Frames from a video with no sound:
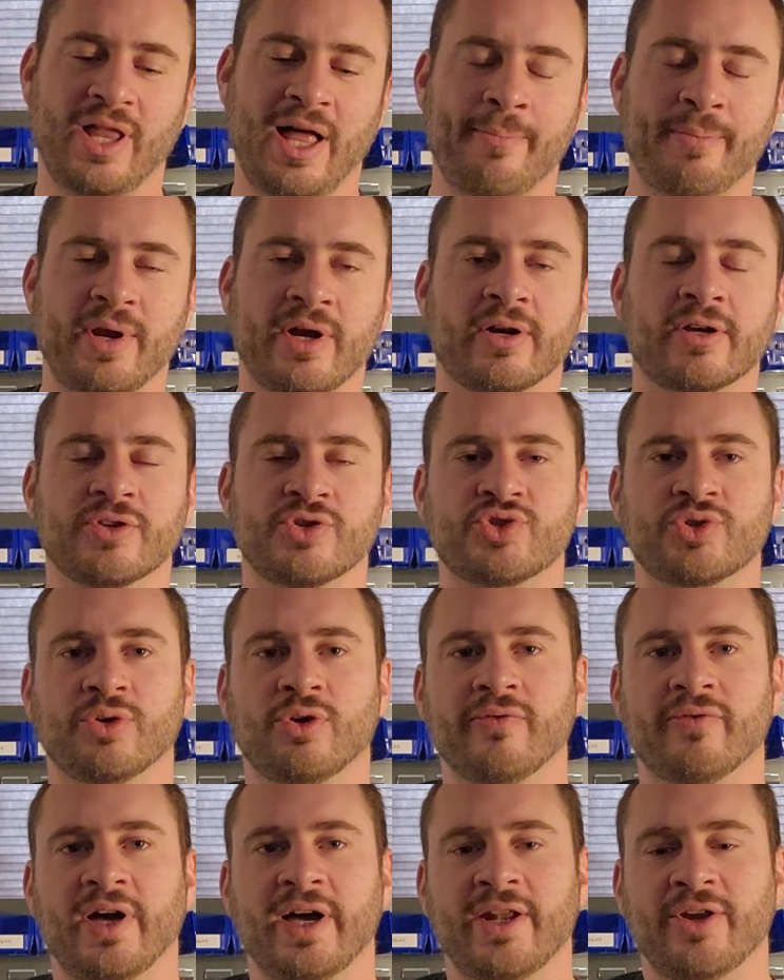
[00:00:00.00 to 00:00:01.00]
better
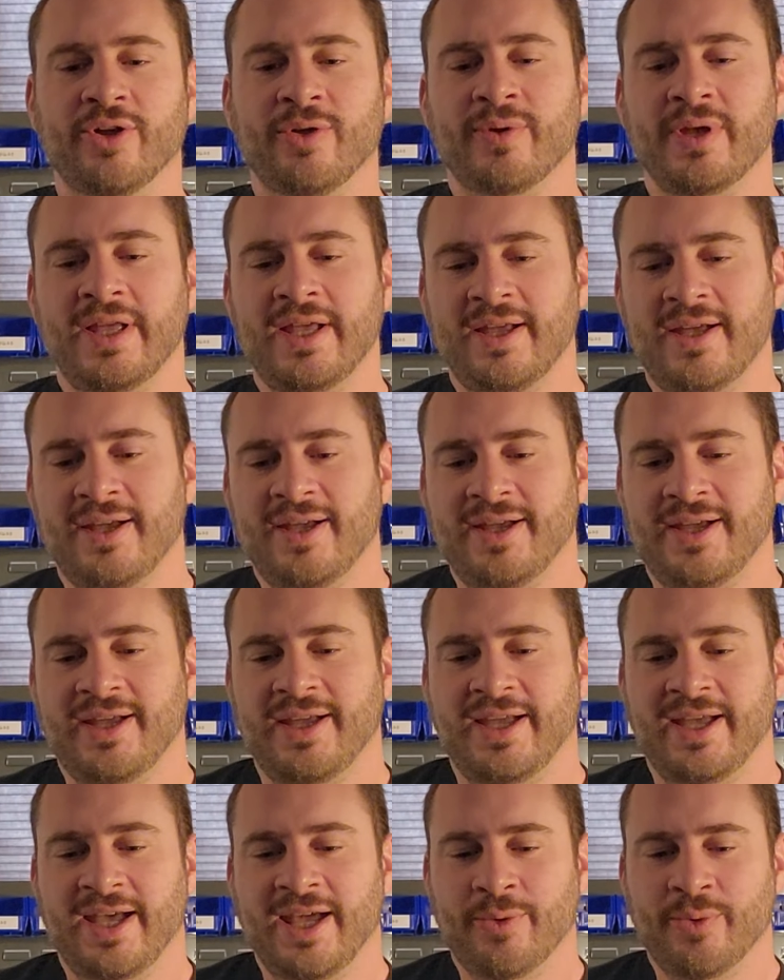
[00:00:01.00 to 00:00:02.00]
control of idle.
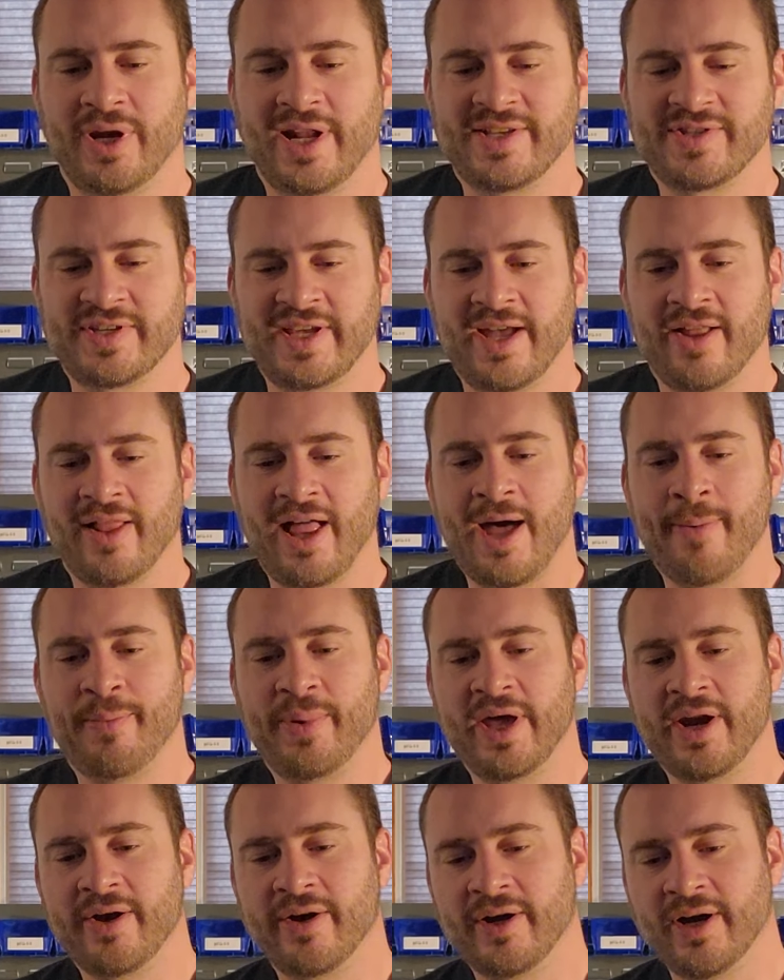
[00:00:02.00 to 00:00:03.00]
And when I say a lot
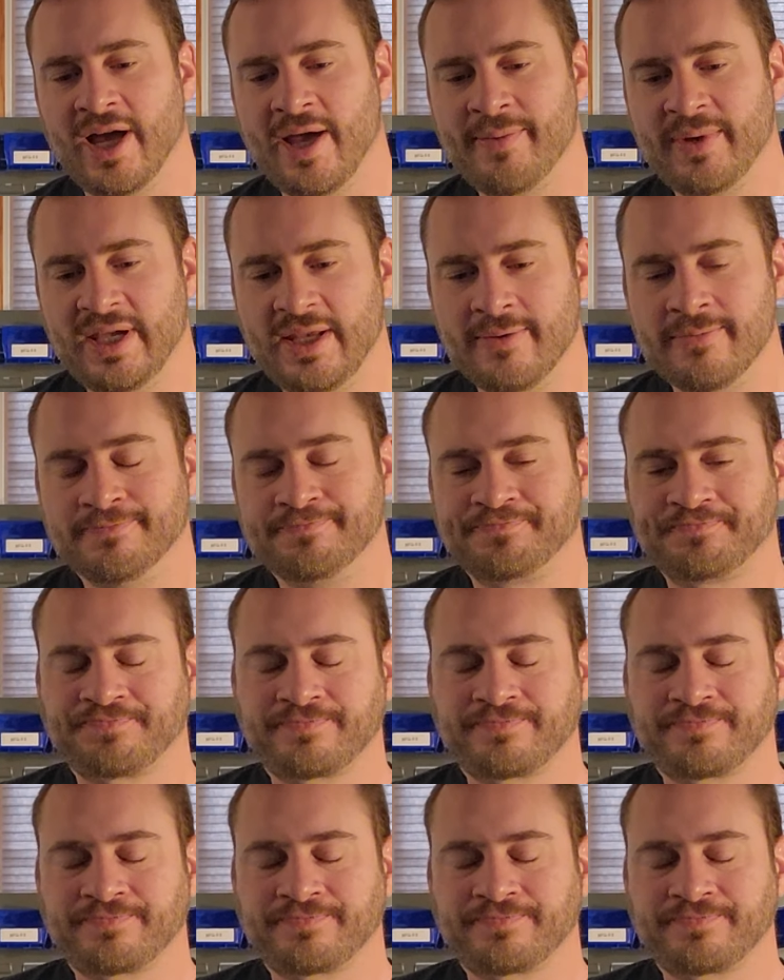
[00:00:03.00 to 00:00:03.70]
better, I mean